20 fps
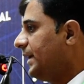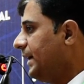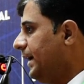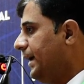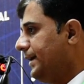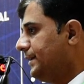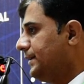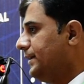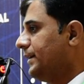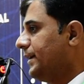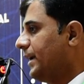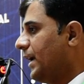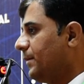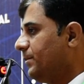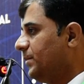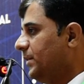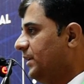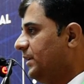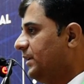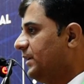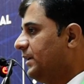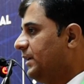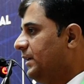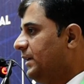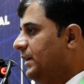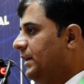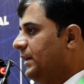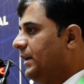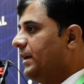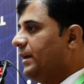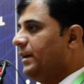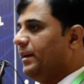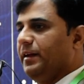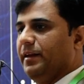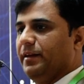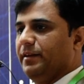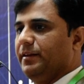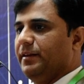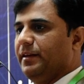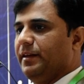As in Capi,
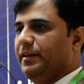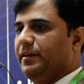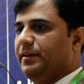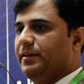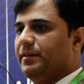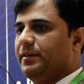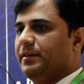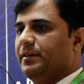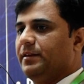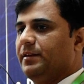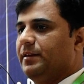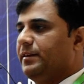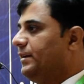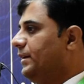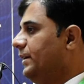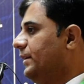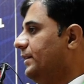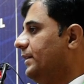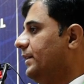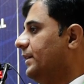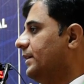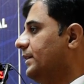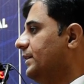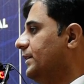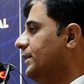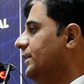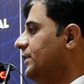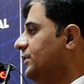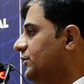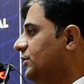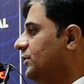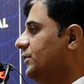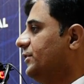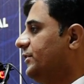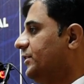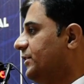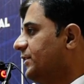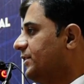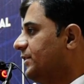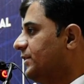in the initial
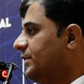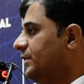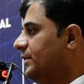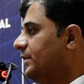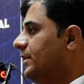years,